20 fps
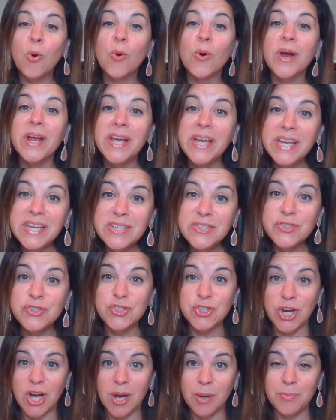or
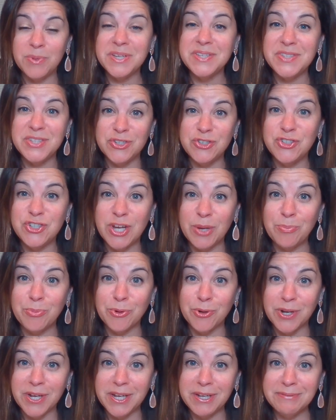his job is in
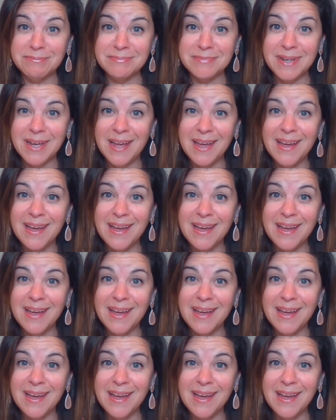jeopardy.